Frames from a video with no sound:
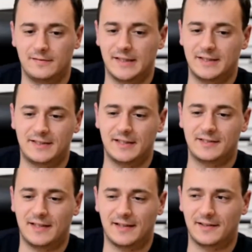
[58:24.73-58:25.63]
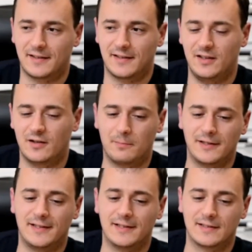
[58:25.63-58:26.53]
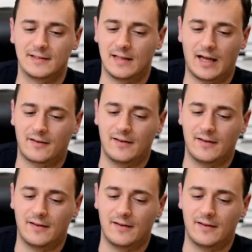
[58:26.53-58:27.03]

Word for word: that's, that's nothing. Your body doesn't like